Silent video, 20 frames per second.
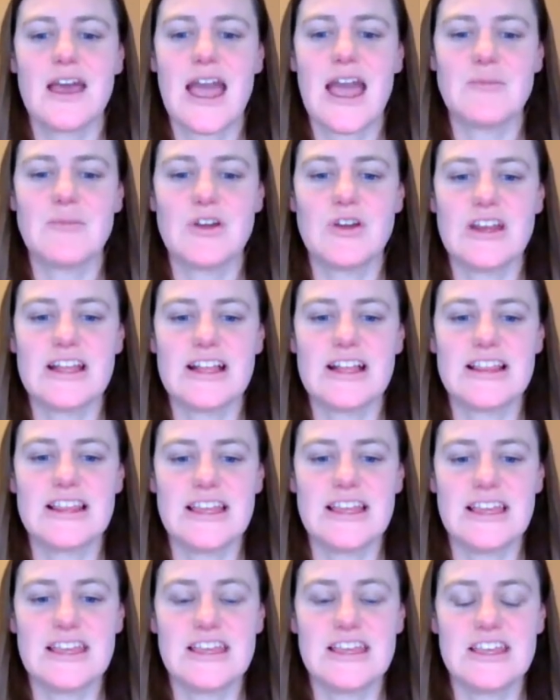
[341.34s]
I'm going to
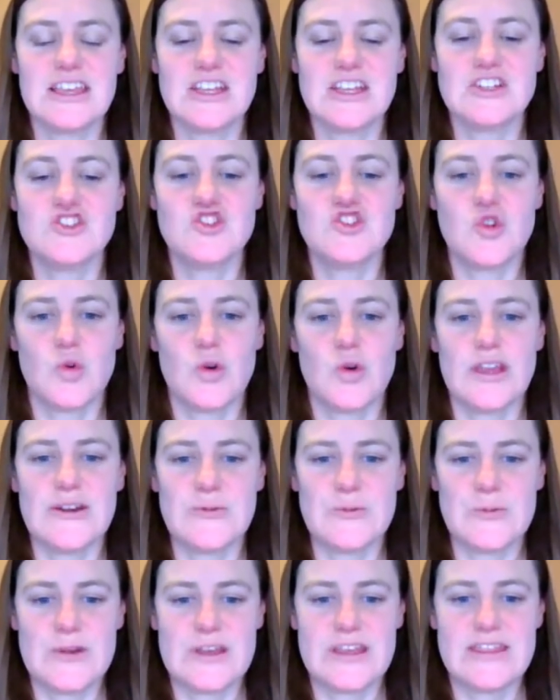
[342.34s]
click
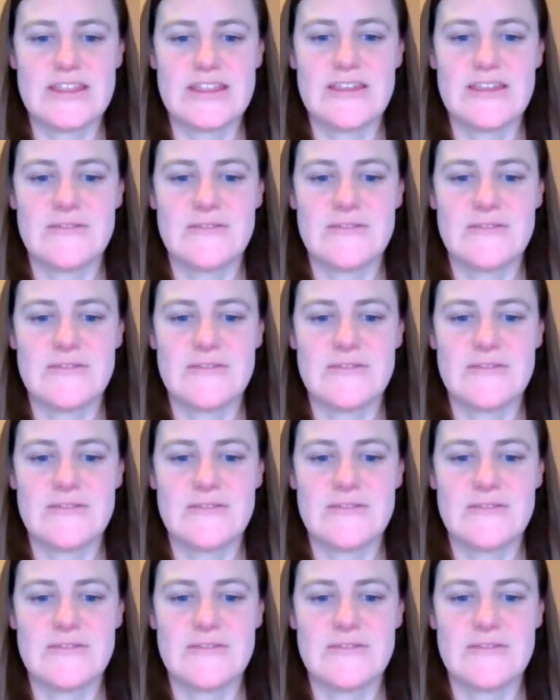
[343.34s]
Join with